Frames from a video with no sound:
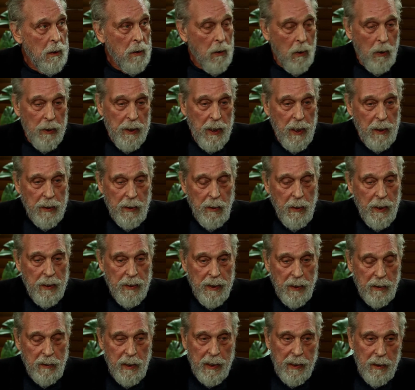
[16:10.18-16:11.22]
Oh, yeah. No, I
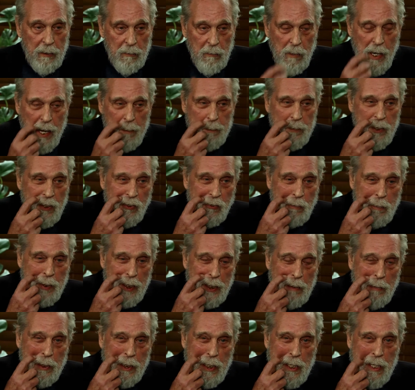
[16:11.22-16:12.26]
think I can wrap this
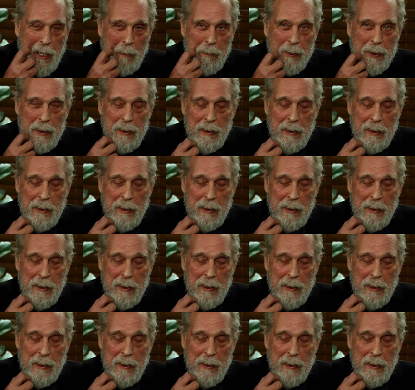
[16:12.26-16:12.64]
baby up.